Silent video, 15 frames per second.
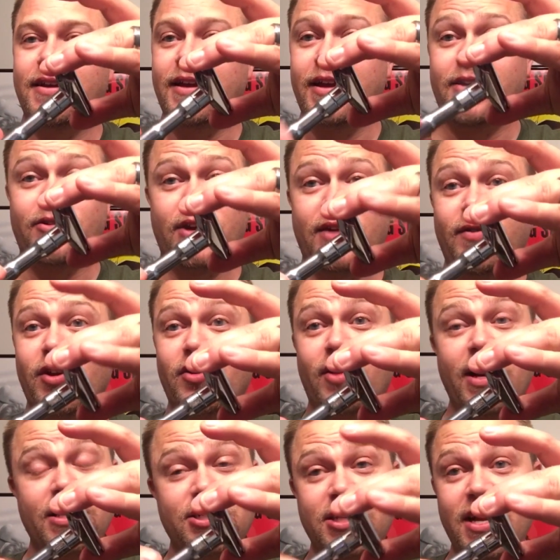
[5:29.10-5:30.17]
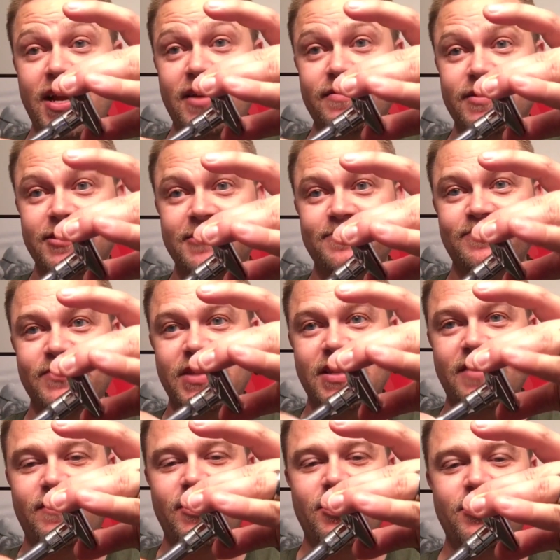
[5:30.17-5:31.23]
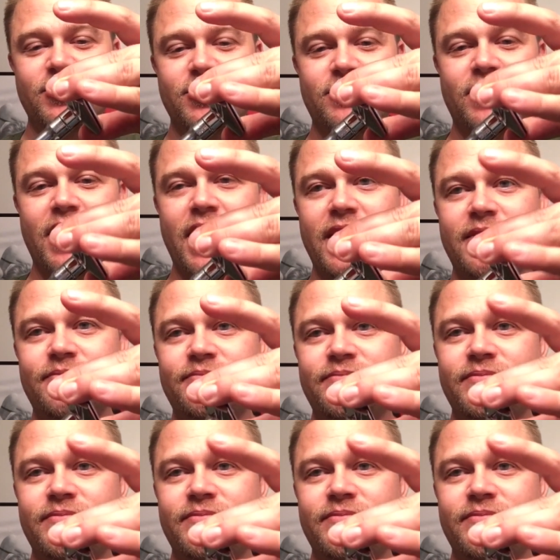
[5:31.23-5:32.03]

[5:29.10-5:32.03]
it'll give you great shaves if you use it right.